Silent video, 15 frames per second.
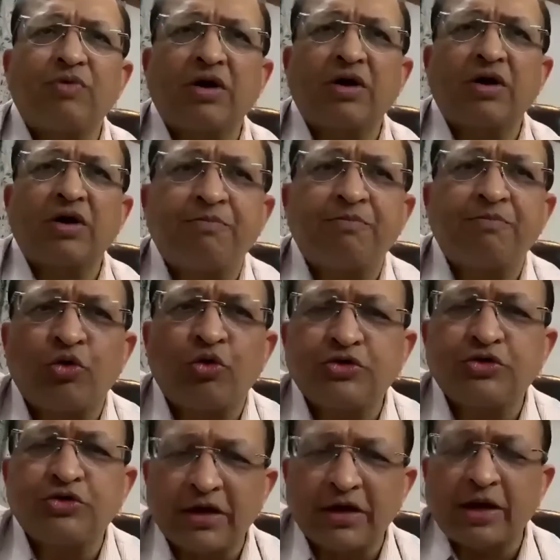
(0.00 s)
most
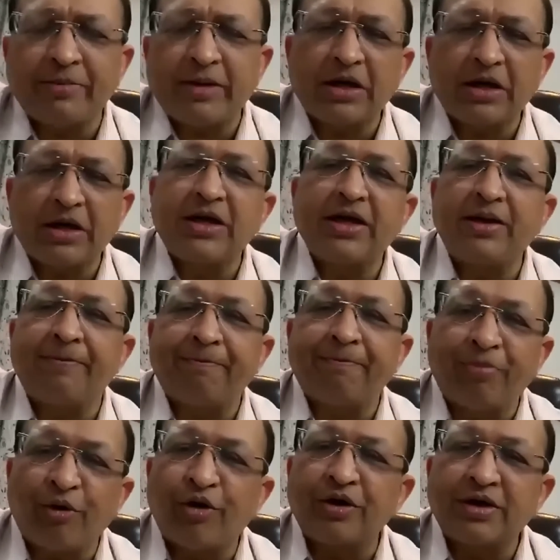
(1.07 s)
fundamentally
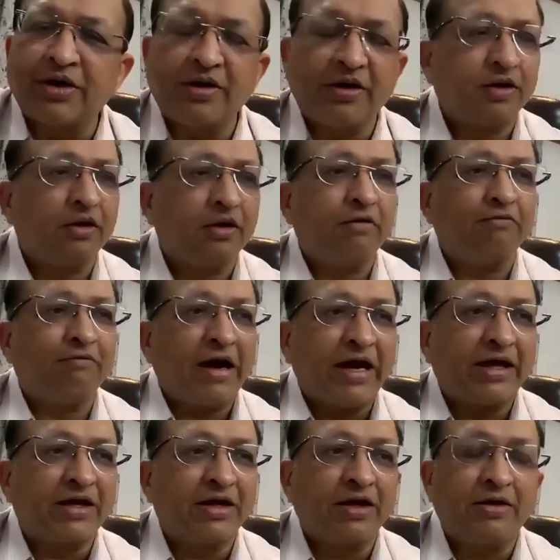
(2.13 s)
important
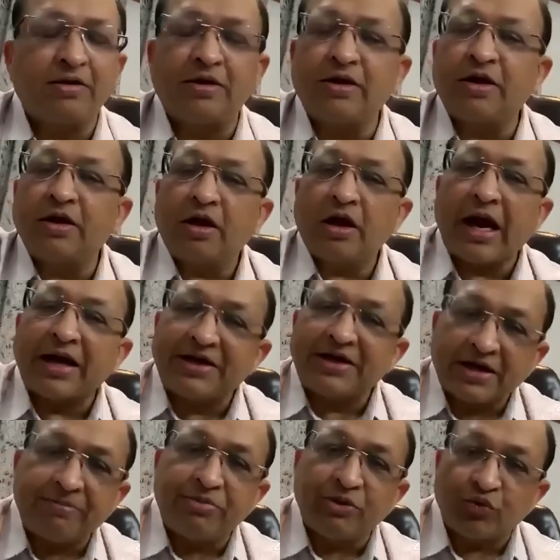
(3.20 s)
viral
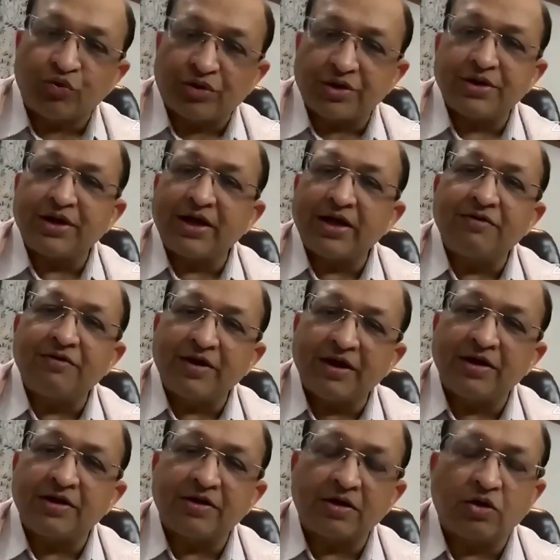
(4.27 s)
attribute
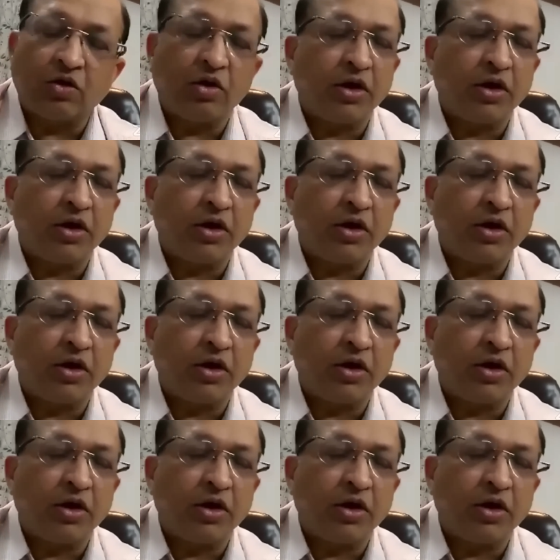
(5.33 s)
in